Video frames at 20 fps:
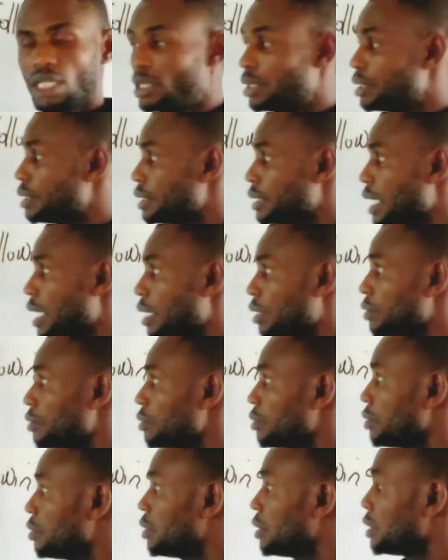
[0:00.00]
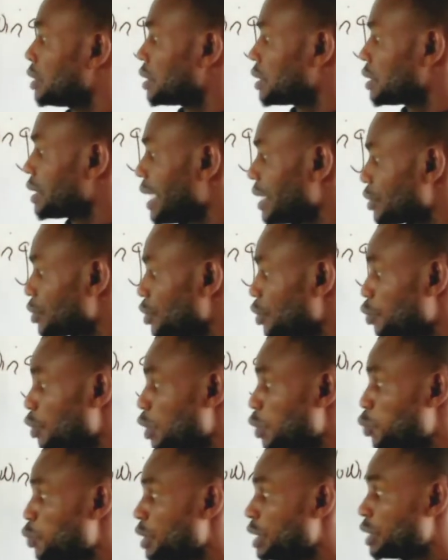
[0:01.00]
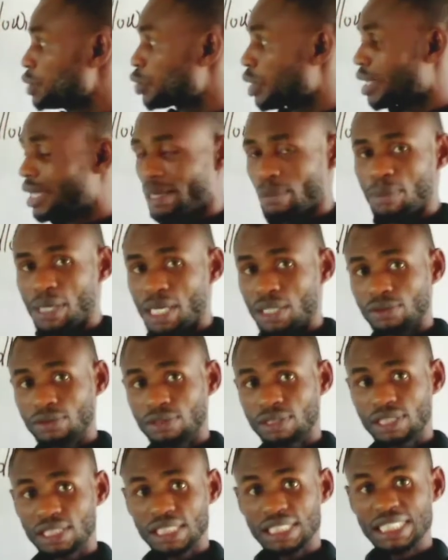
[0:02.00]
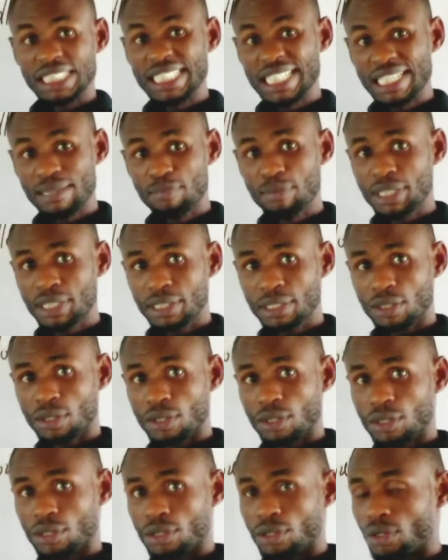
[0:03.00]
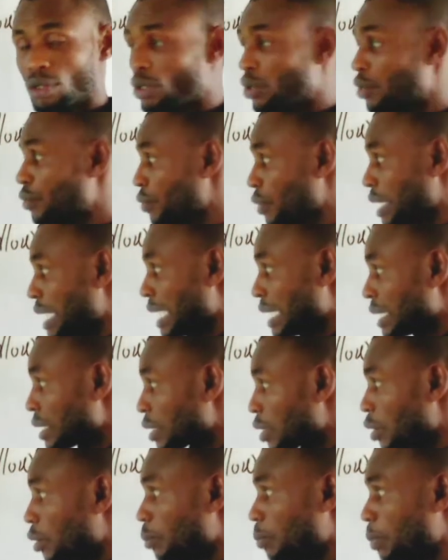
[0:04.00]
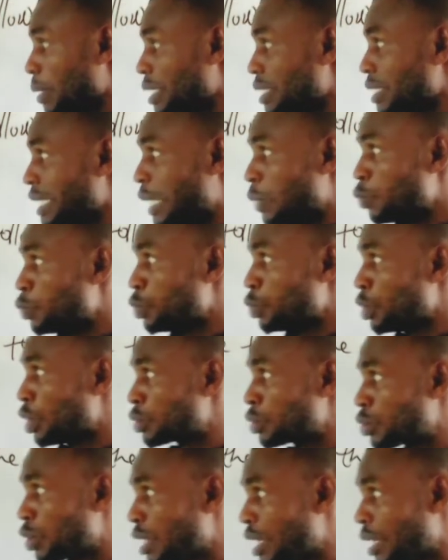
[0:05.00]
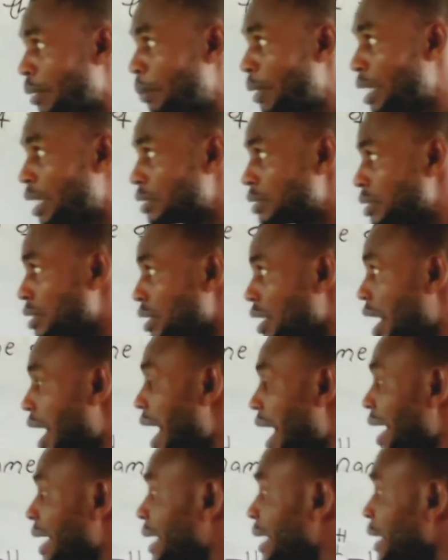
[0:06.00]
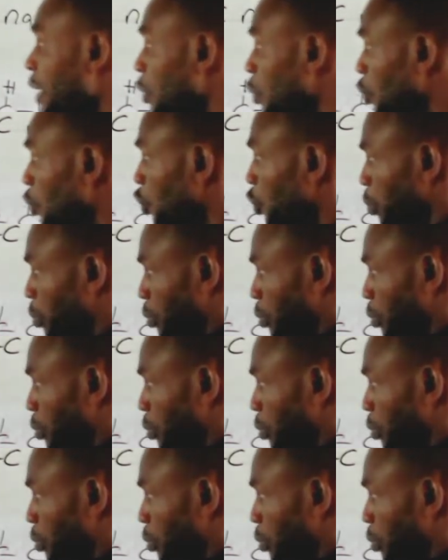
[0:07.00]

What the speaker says: Now there is no way we will talk about naming of organic compound that we will not talk about alkyl group.